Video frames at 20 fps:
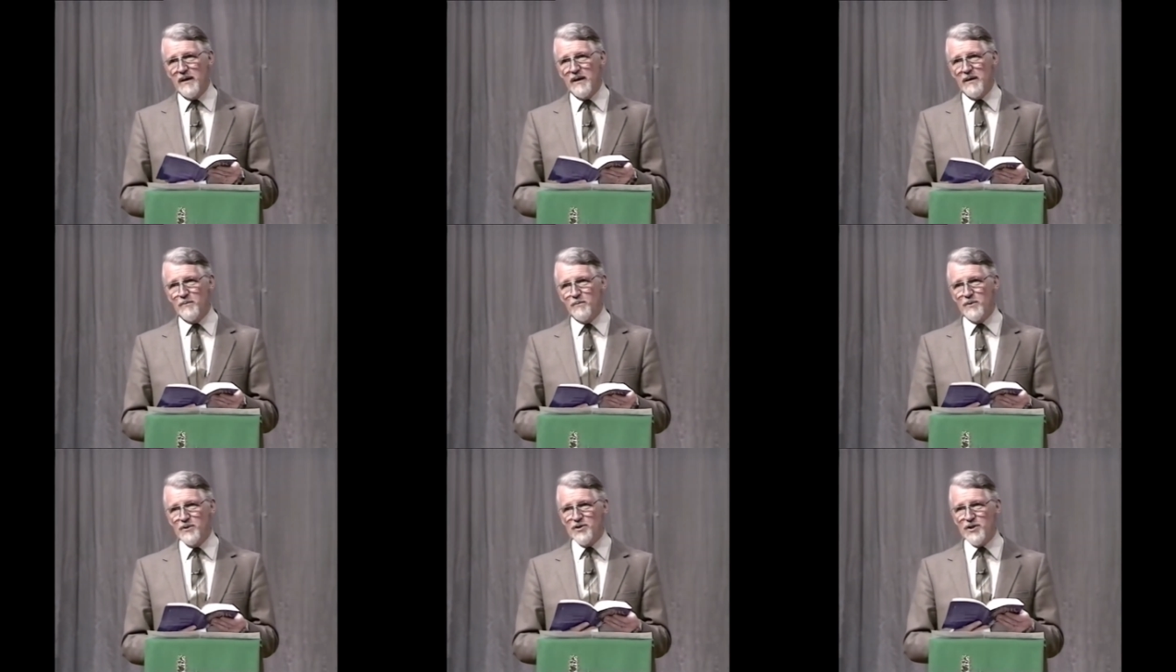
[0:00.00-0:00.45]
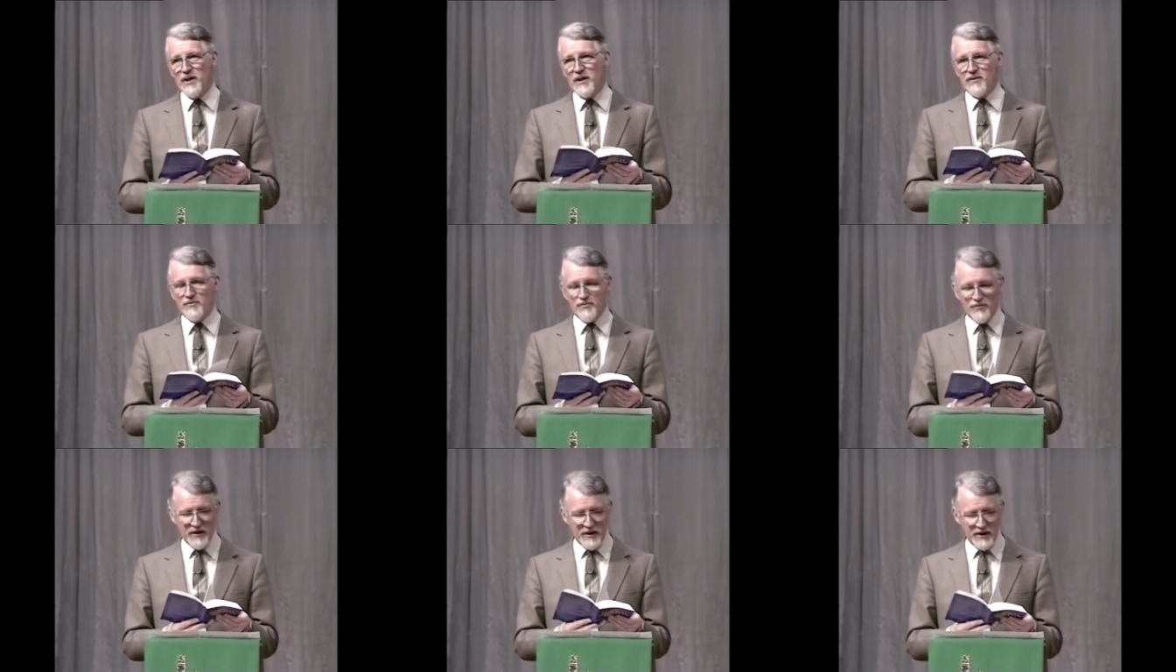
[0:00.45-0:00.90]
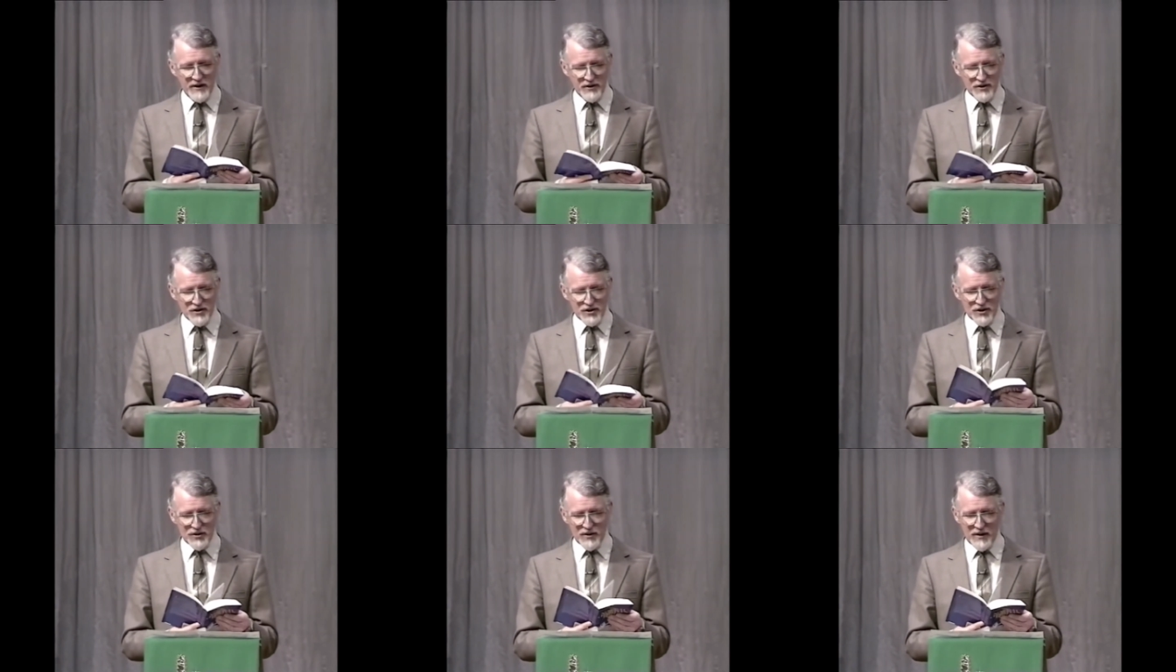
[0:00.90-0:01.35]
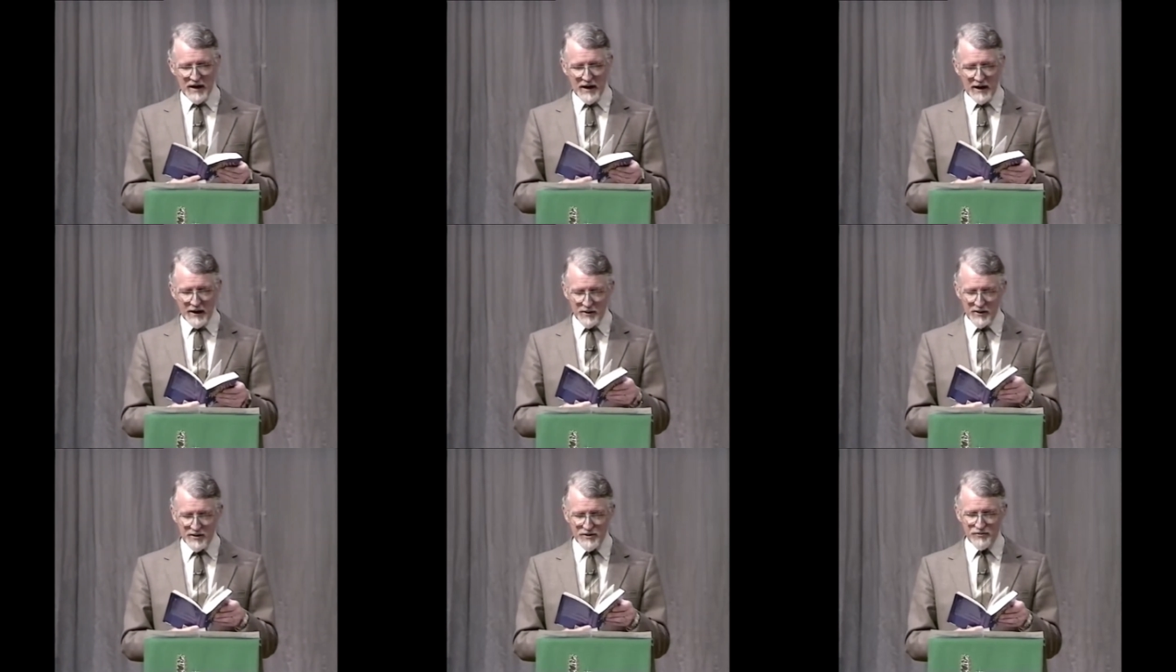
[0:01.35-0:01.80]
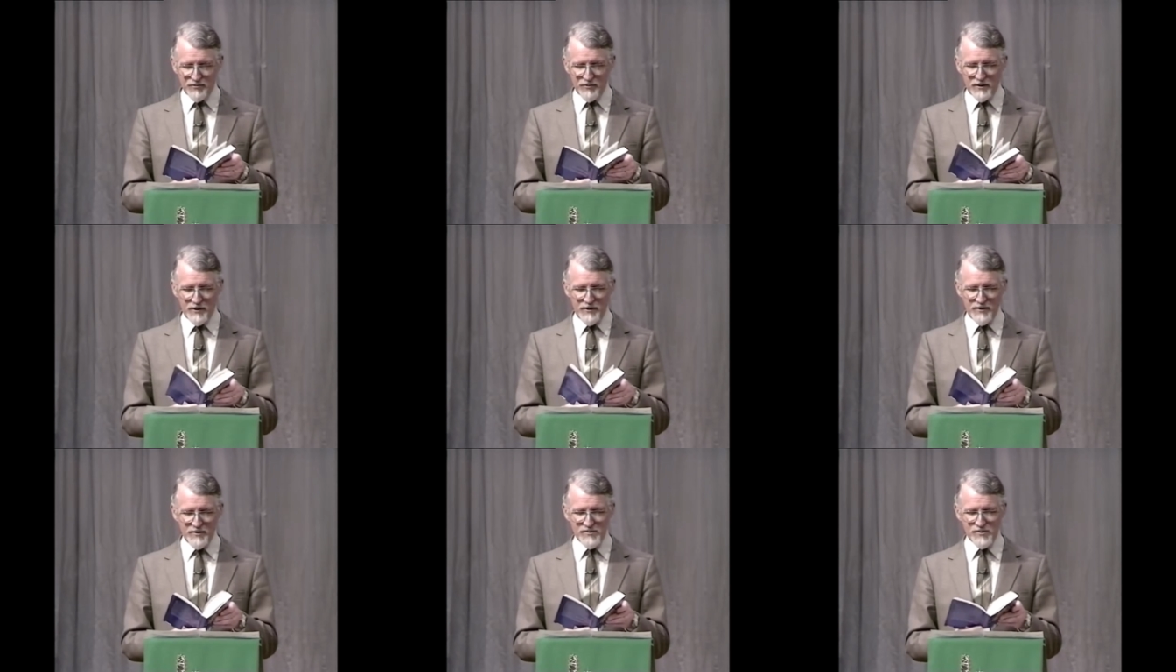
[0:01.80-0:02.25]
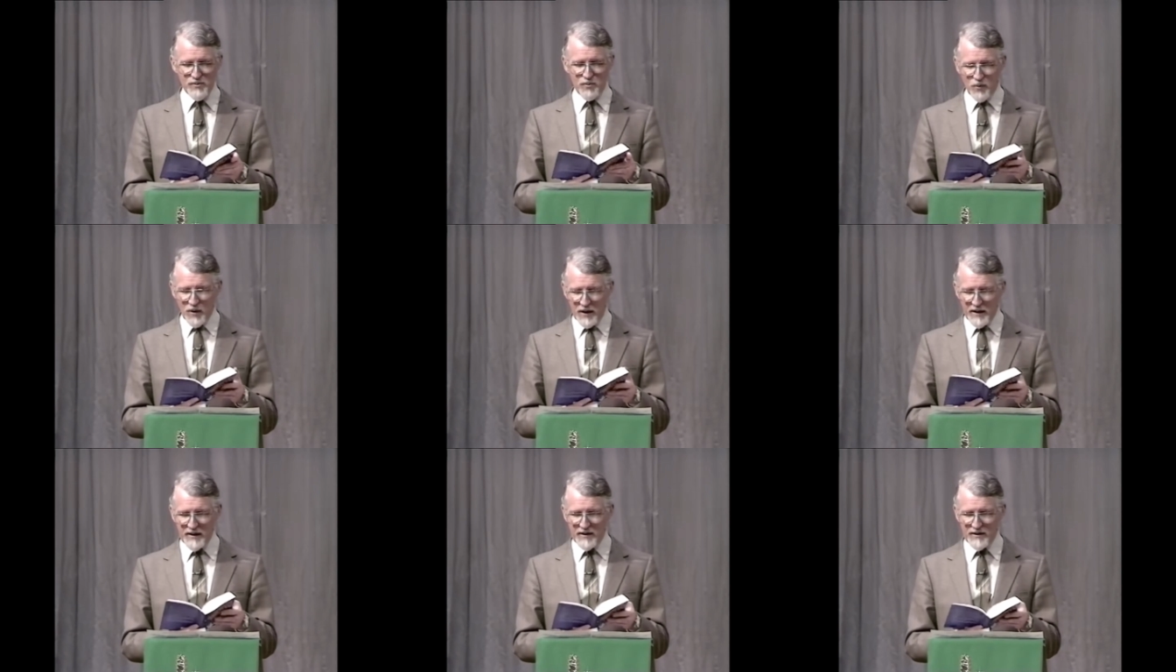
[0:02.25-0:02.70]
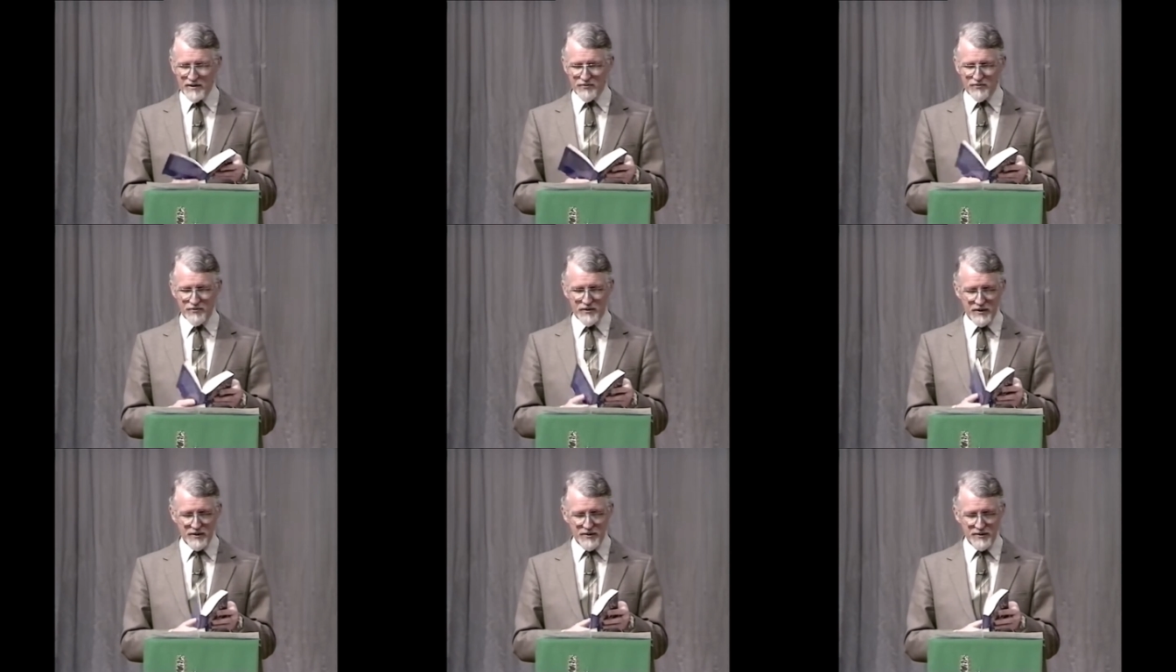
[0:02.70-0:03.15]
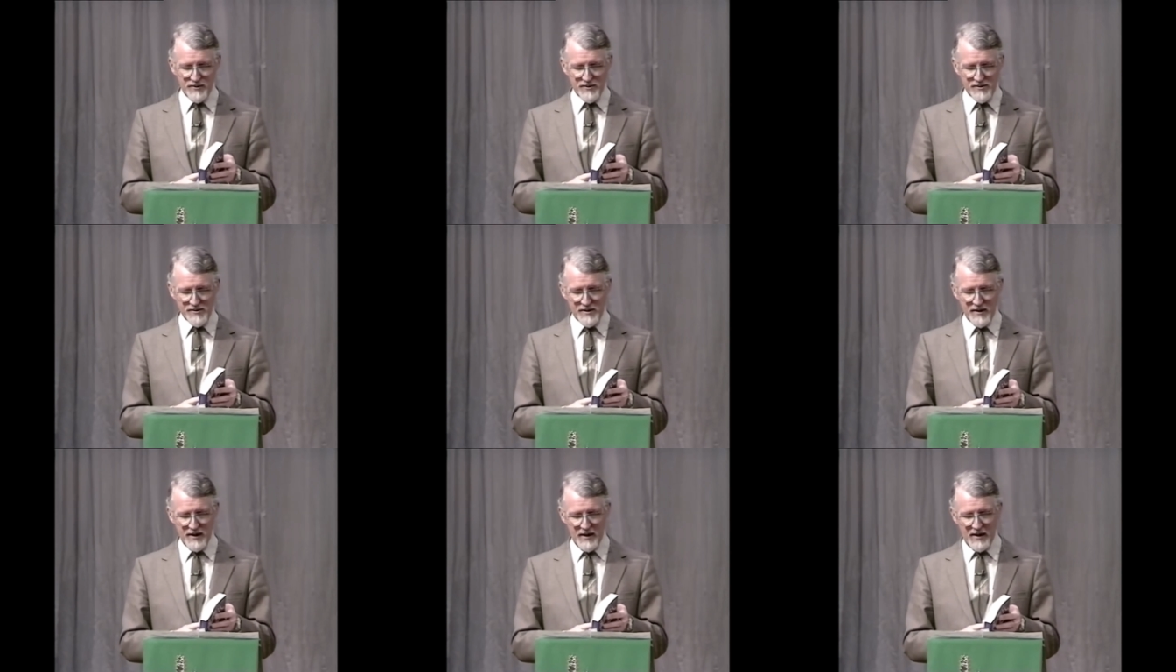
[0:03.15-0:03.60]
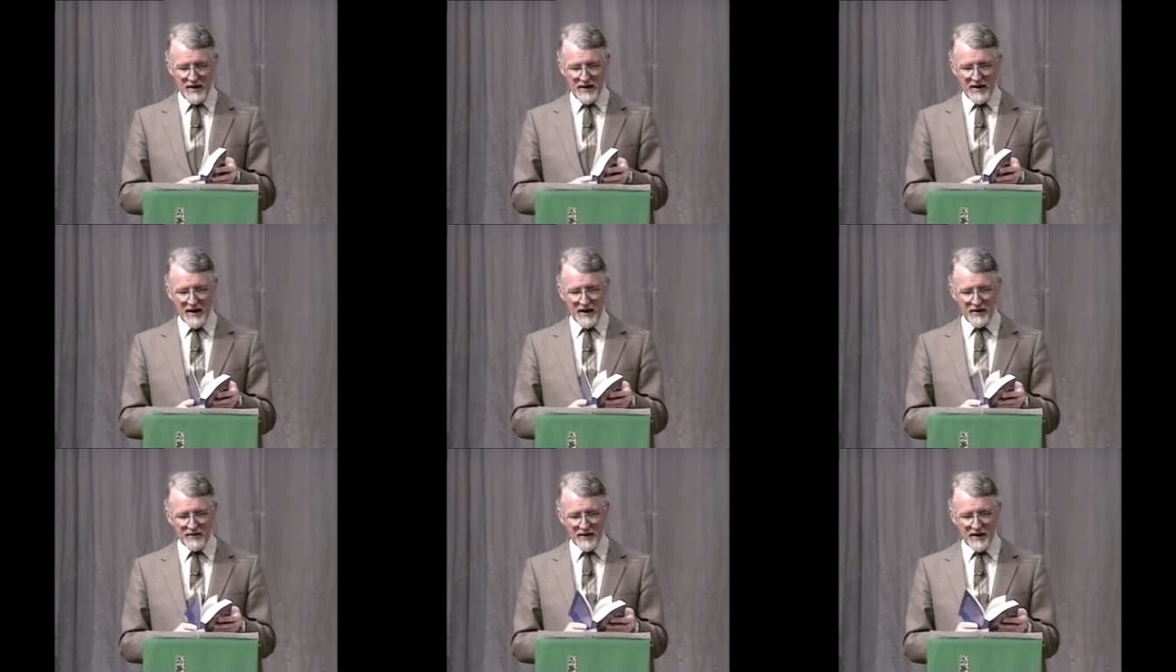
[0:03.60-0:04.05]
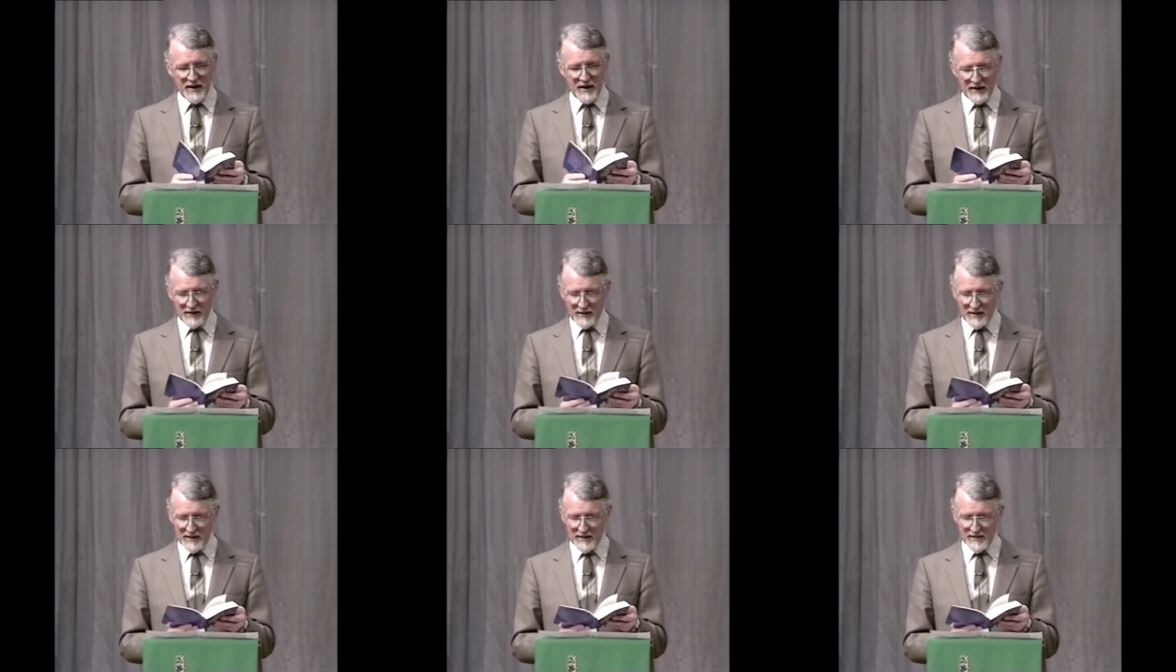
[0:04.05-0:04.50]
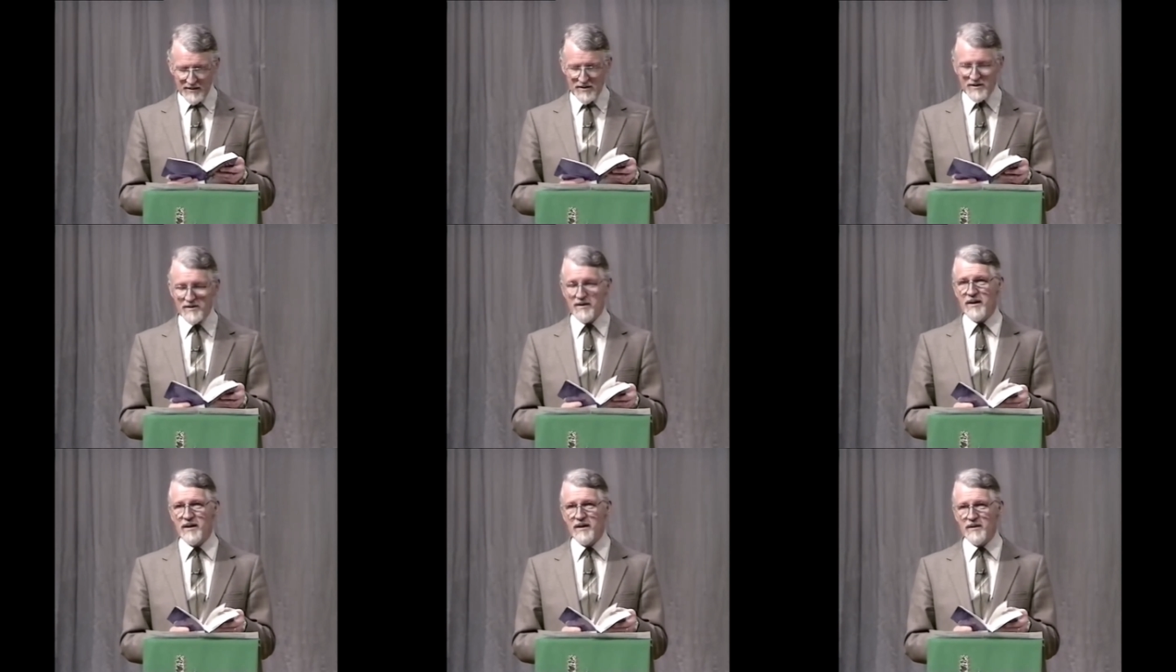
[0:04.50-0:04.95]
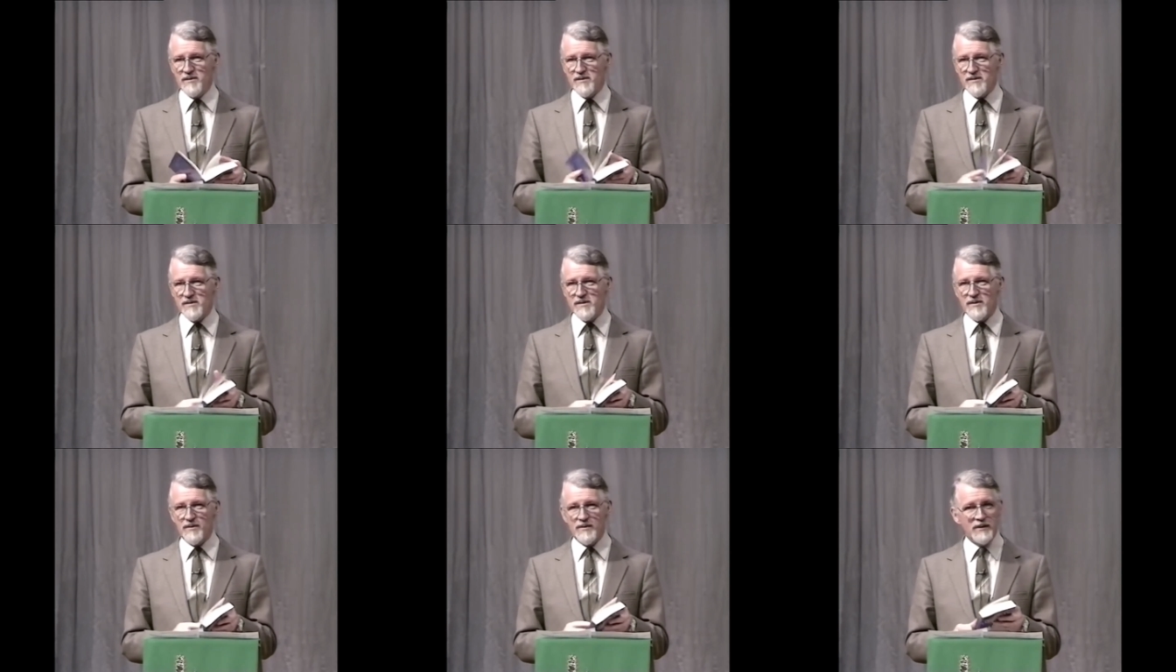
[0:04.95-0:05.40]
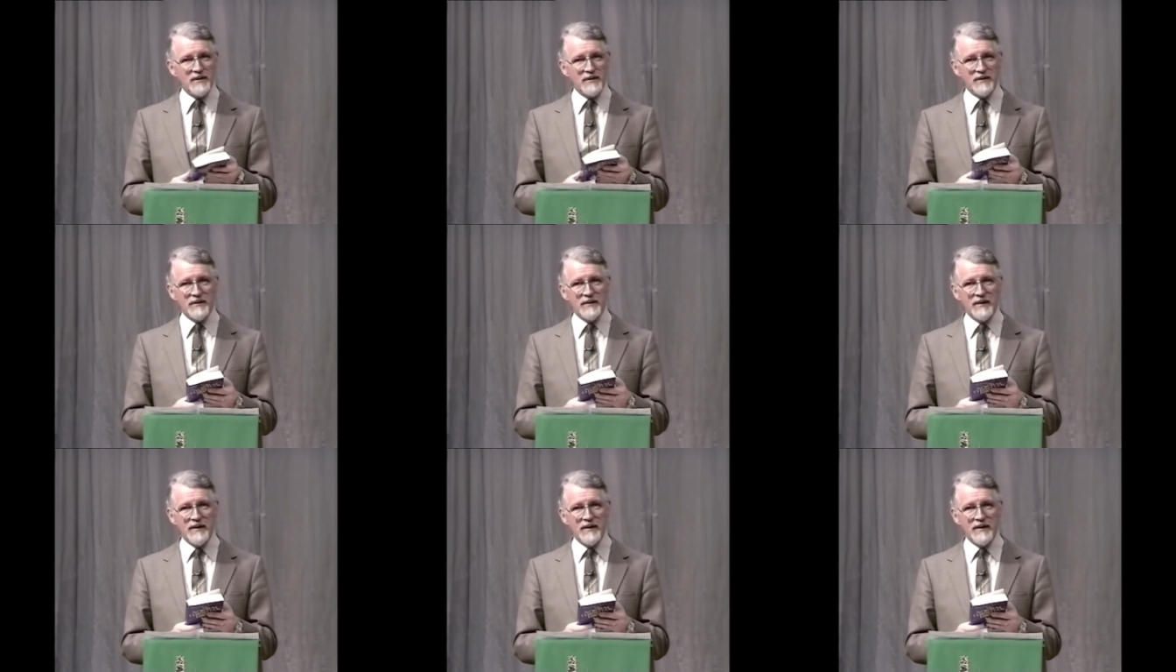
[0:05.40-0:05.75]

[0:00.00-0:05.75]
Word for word: in which I try and show how it arose, why it arose, how to handle it today, and so on.